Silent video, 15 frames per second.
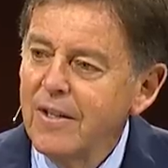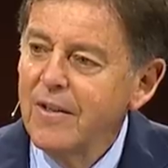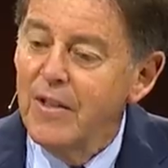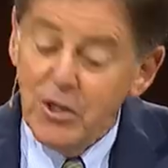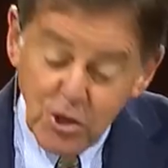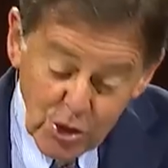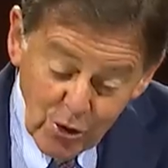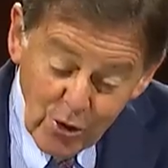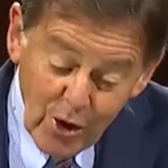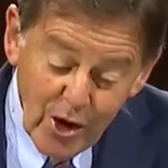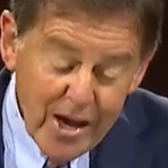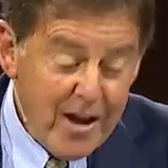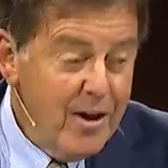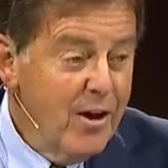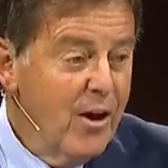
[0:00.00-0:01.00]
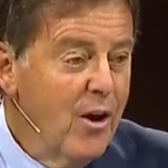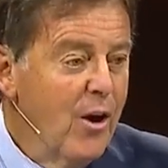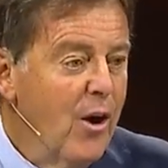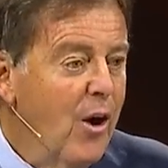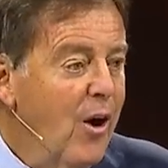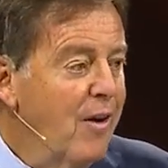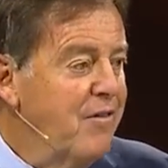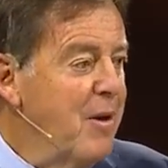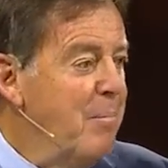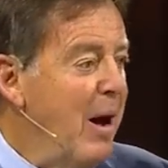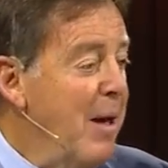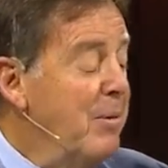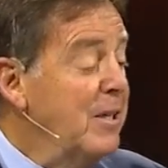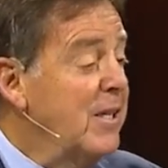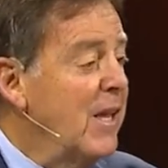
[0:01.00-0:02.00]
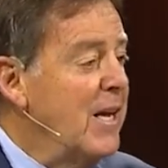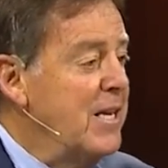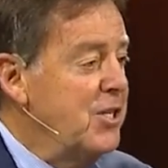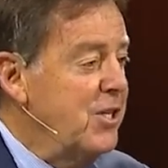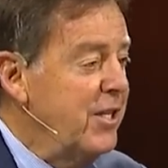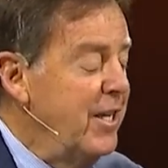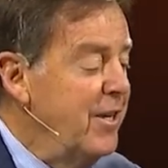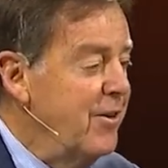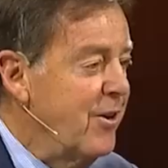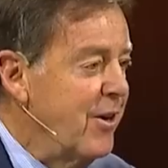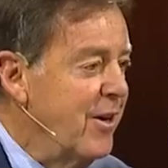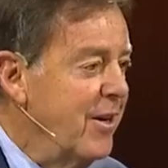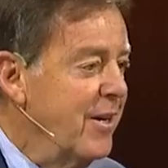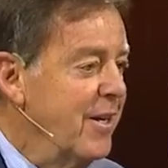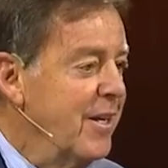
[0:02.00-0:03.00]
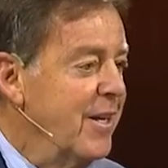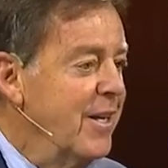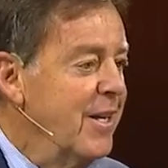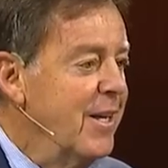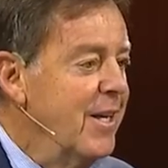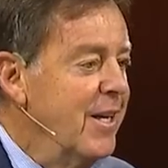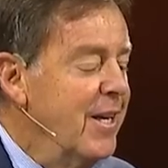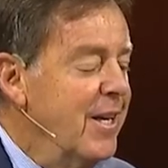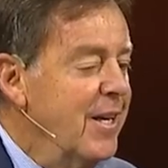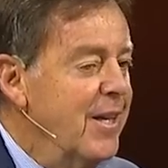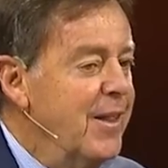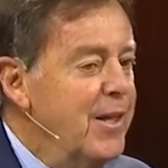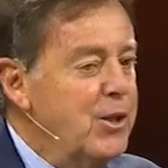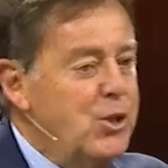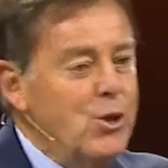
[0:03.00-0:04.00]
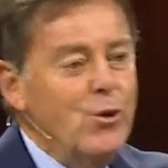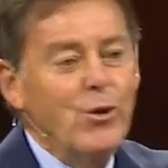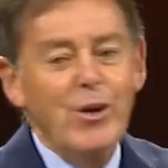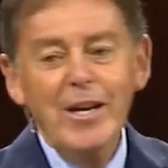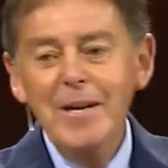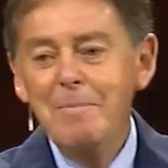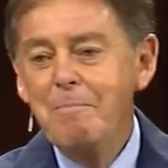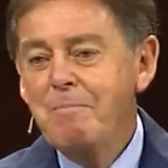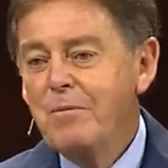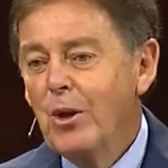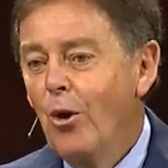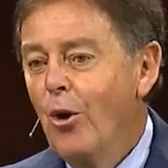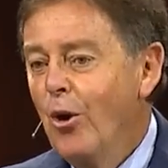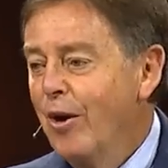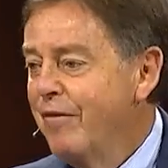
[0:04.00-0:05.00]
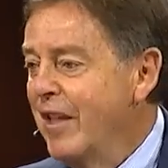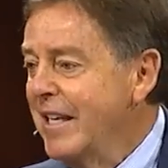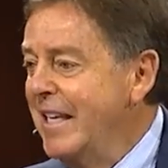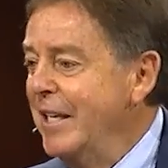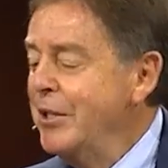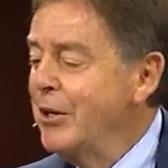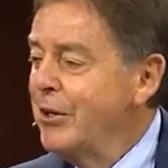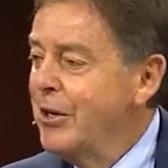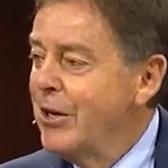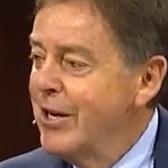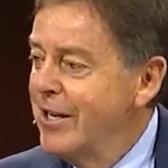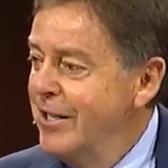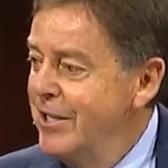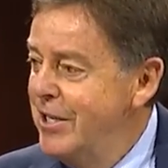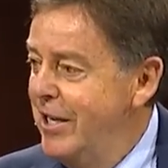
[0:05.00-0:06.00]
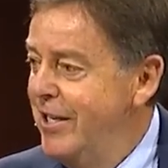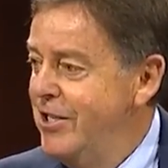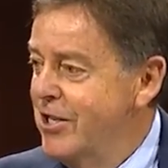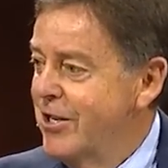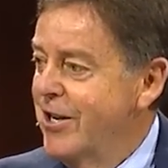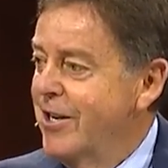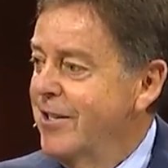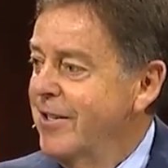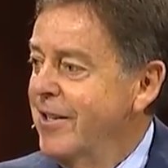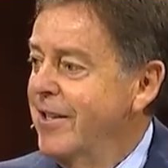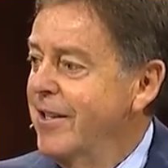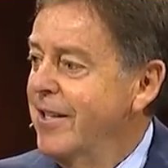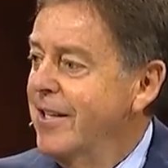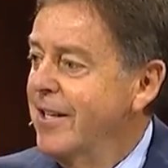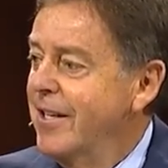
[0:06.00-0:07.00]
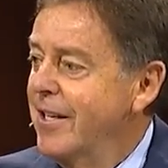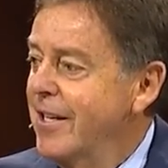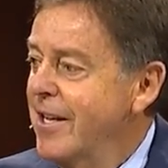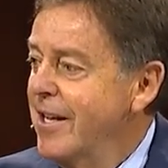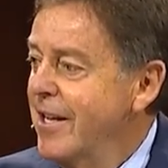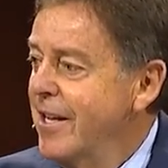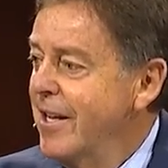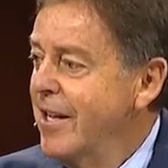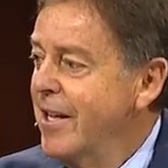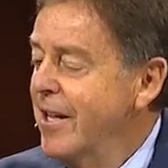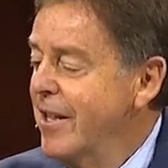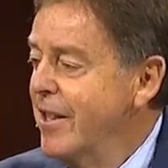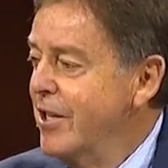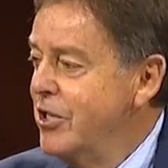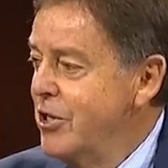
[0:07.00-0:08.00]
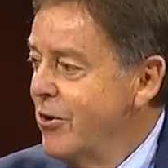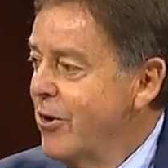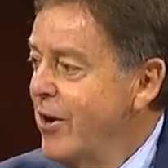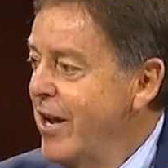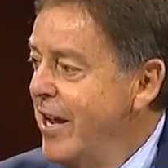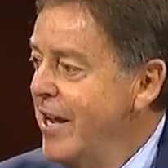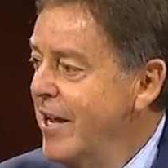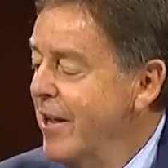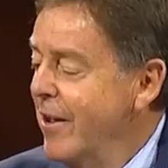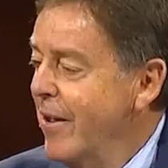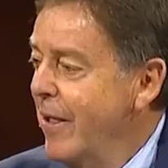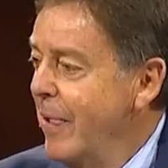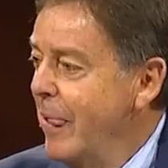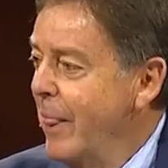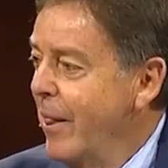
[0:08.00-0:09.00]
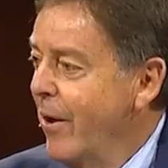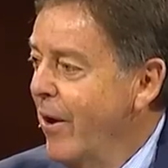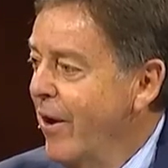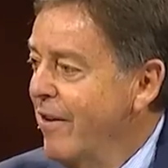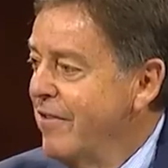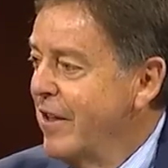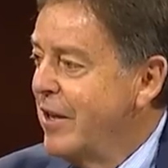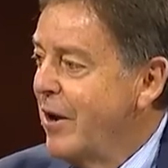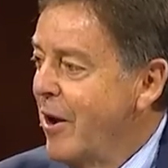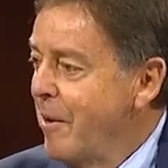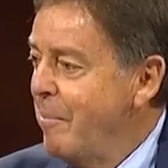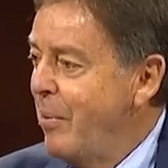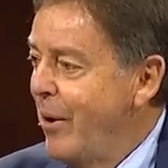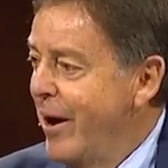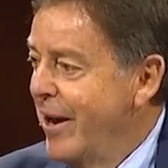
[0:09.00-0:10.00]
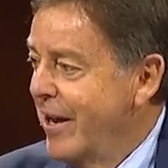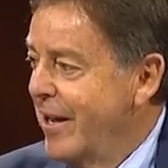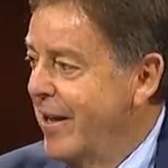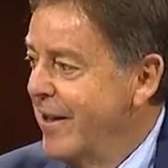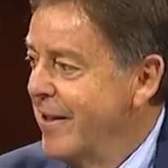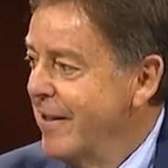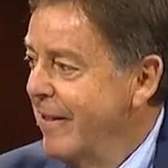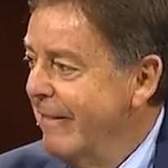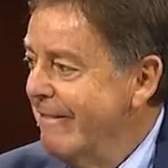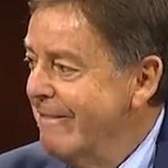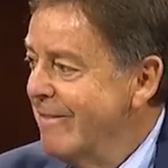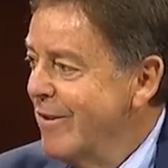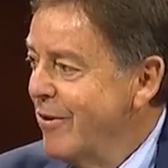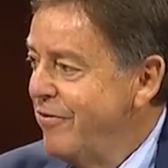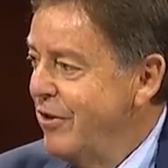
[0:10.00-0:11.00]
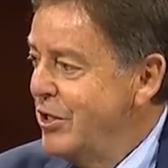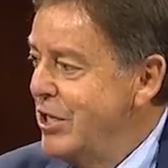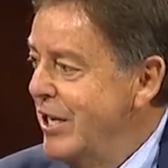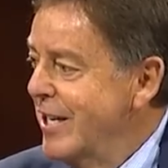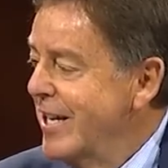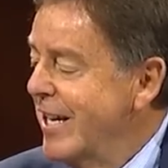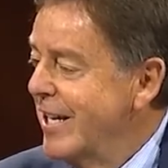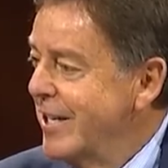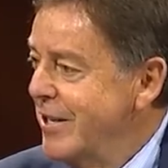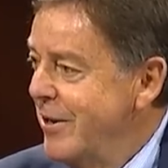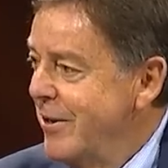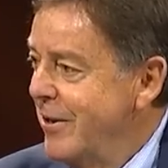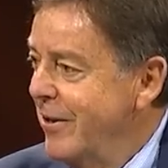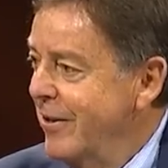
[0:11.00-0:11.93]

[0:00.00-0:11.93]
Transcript: The joy of the Bible class leader, the joy of the kindergarten teacher, the joy of the car park aficionado,